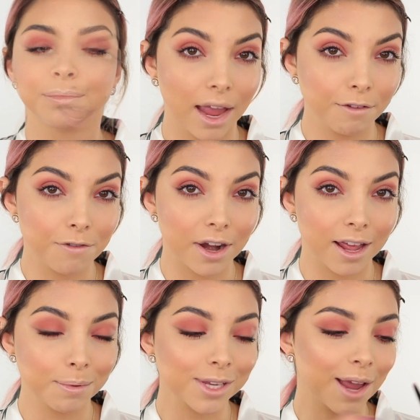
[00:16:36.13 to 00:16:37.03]
And for
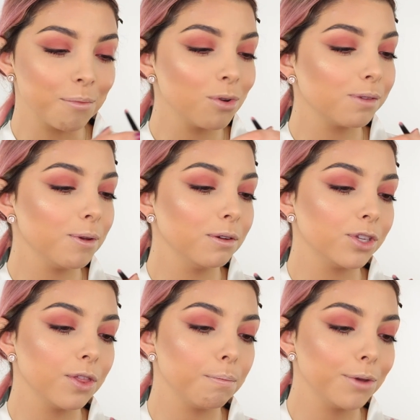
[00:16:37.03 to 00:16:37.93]
lips, I am going to be
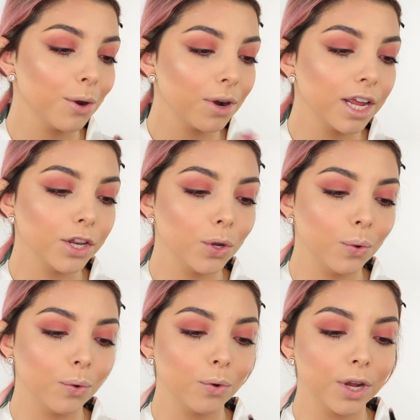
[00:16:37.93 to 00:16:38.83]
using the Purely
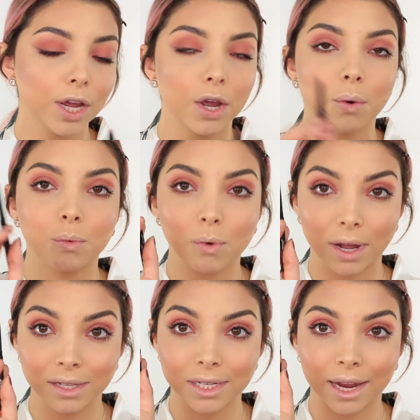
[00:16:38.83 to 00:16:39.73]
Nude
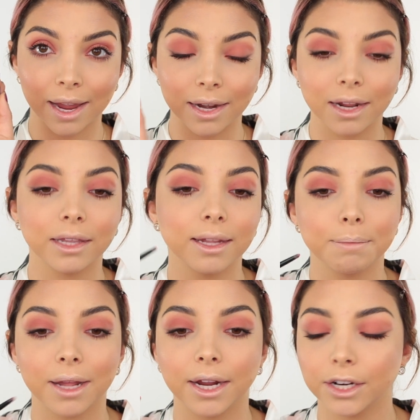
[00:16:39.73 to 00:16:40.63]
110 lip
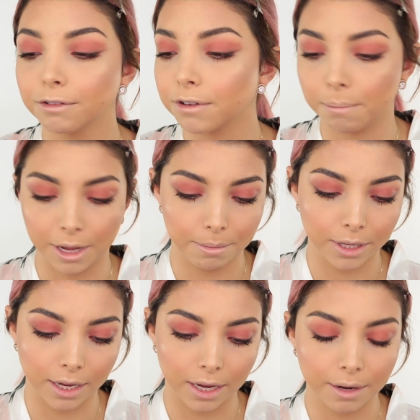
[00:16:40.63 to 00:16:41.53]
liner from
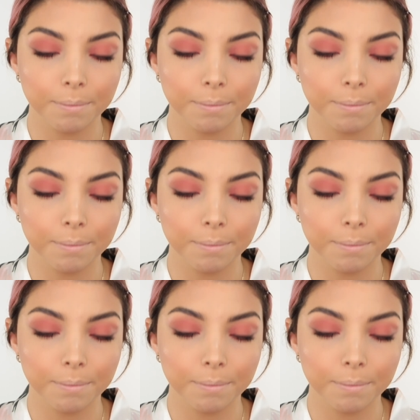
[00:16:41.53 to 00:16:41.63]
Maybelline.